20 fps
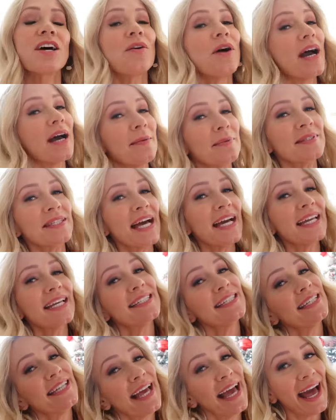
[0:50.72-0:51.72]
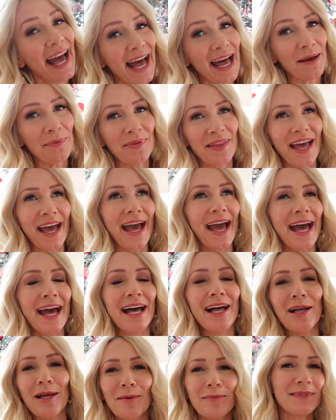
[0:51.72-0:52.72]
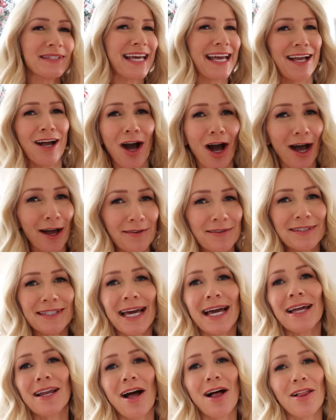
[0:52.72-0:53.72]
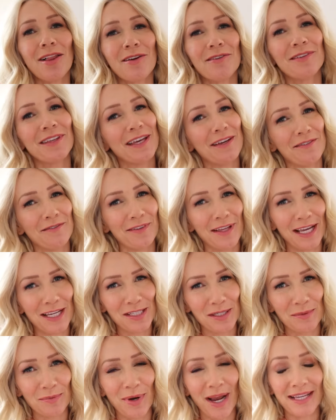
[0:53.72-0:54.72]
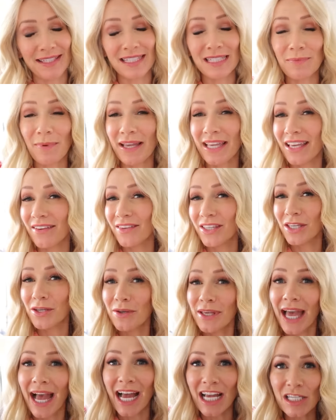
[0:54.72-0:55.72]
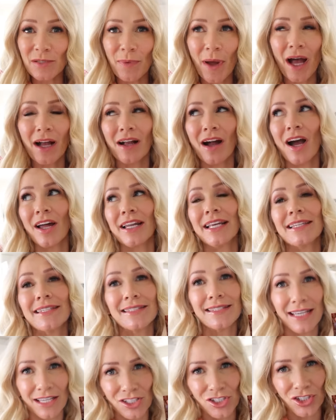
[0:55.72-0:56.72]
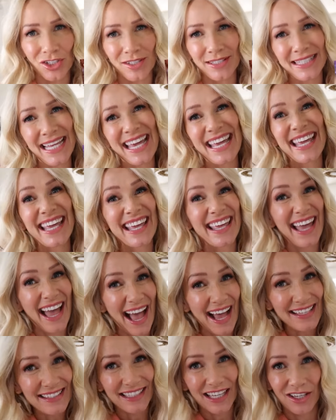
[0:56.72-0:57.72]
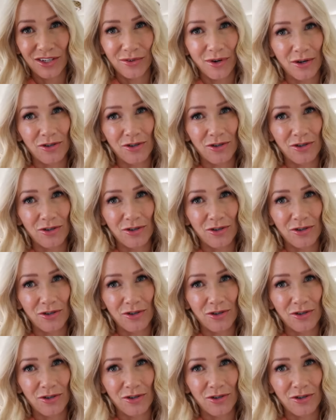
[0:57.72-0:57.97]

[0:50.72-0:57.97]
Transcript: So Upside is an app that helps like offset all of the inflation prices by giving you cash back on essentials like gas and